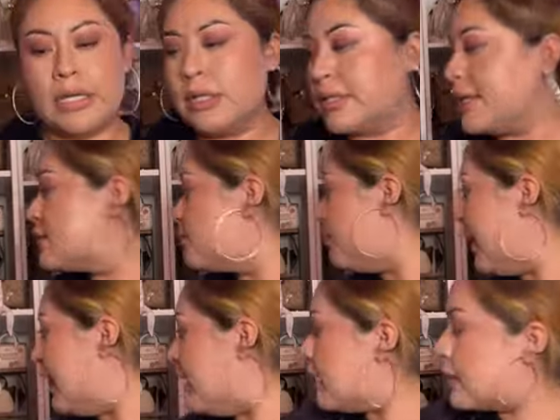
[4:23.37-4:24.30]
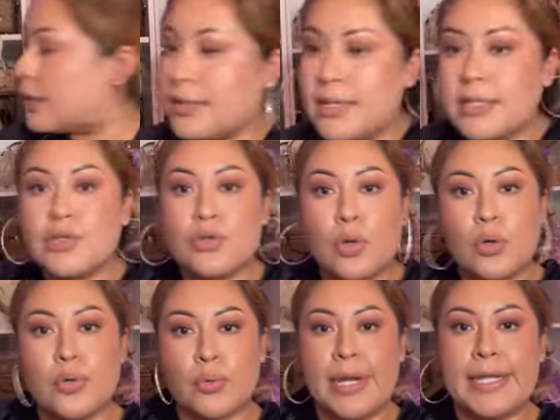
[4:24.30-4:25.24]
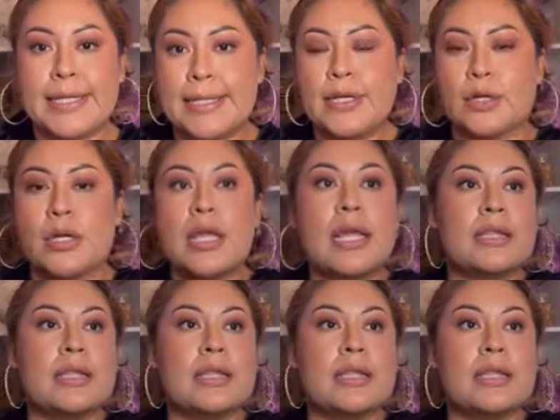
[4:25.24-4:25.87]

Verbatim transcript: this bag, this tote right here